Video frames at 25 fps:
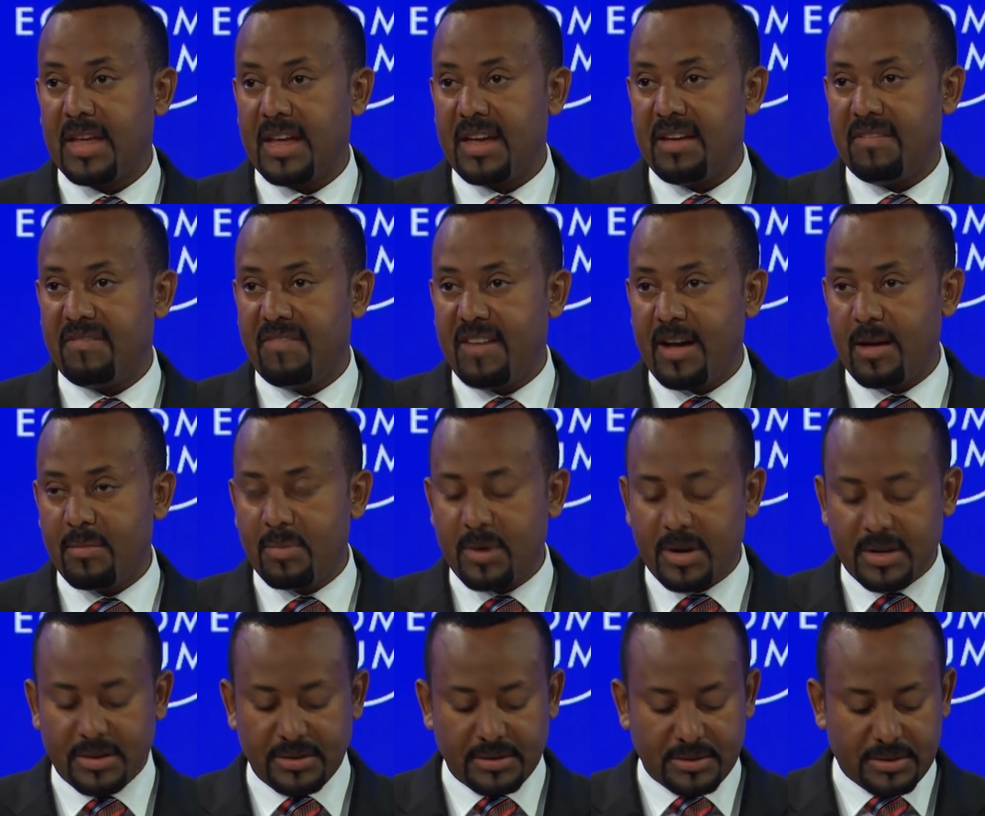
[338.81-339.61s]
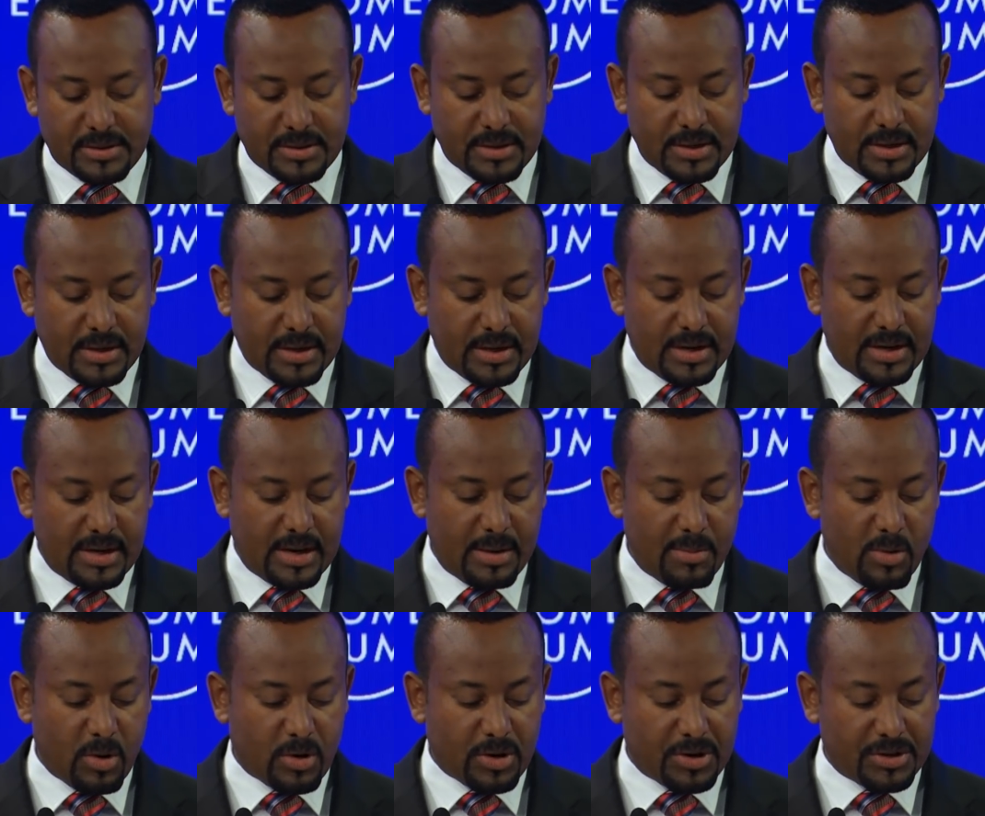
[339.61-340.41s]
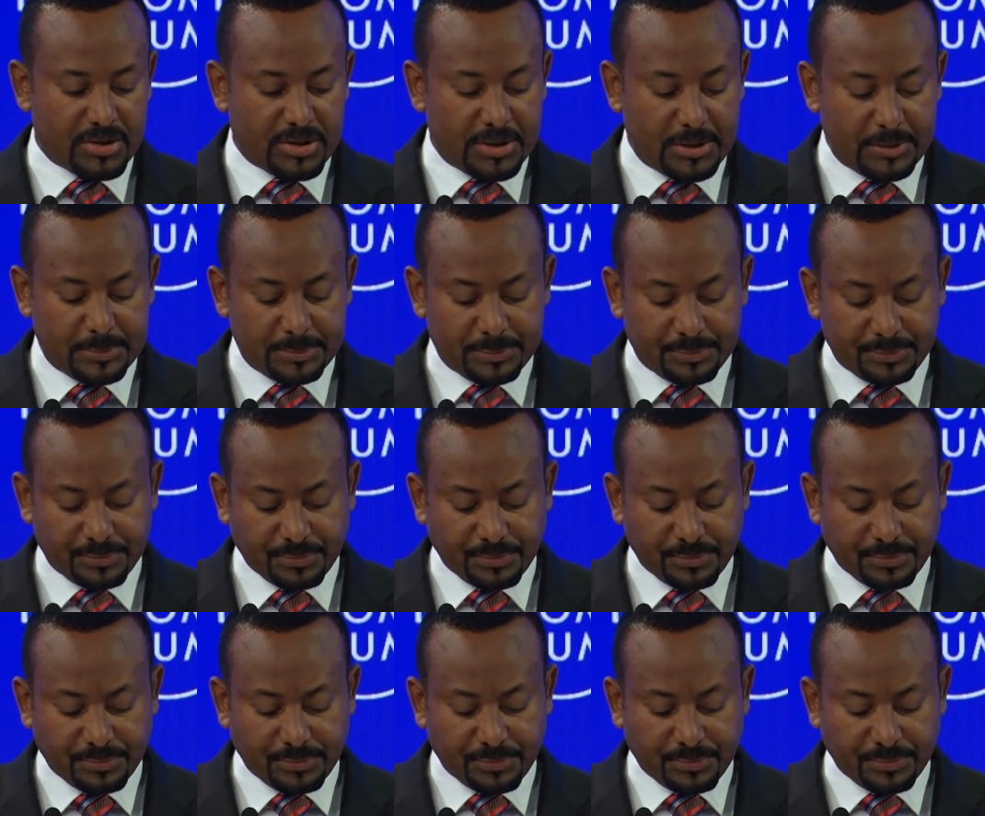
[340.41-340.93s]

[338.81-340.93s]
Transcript: a vibrant democracy.